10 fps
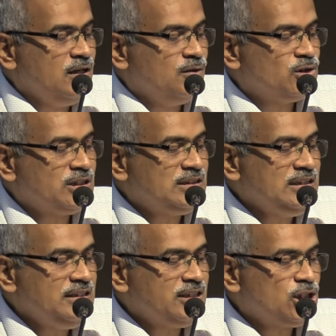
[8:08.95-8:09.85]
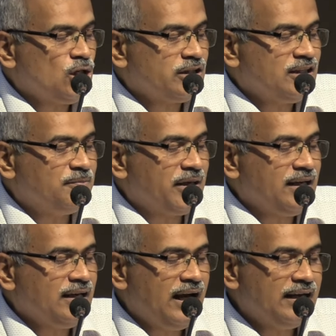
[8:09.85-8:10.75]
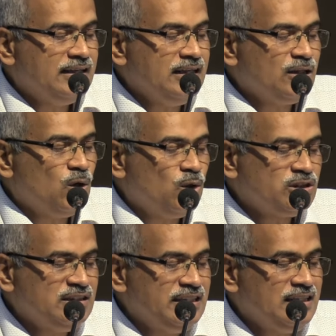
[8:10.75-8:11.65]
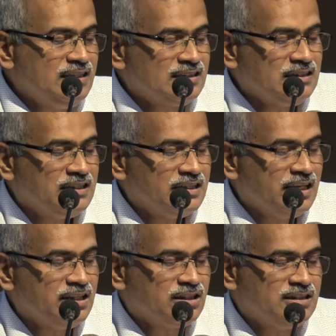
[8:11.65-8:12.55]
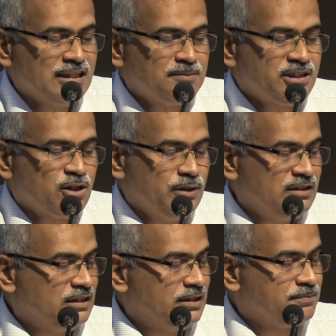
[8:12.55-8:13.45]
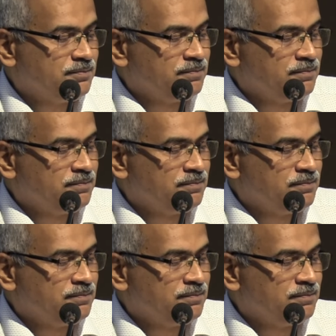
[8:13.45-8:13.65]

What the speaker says: was a serious shortcoming and did cause needless litigation subsequently.